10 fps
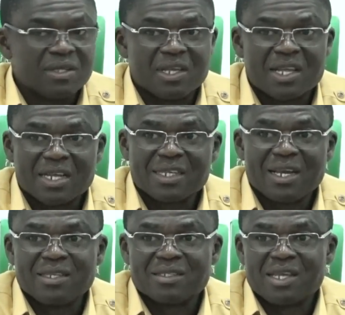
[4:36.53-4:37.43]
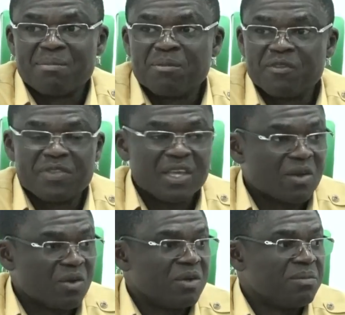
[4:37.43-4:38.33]
the catalyst that move the
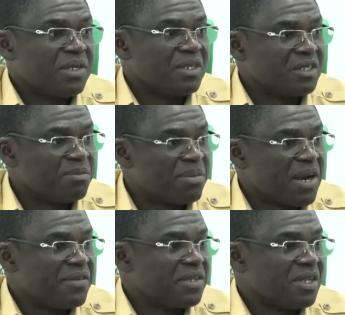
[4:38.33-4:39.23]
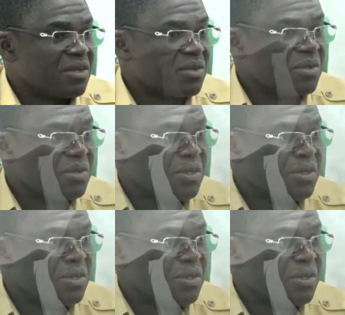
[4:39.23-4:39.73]
economy is the private sector.